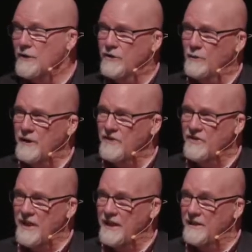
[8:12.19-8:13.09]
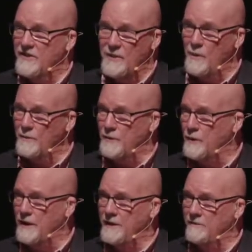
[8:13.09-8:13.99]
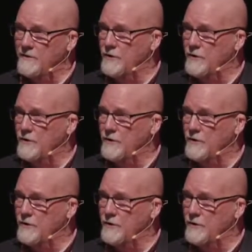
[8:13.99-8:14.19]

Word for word: so it's somewhere between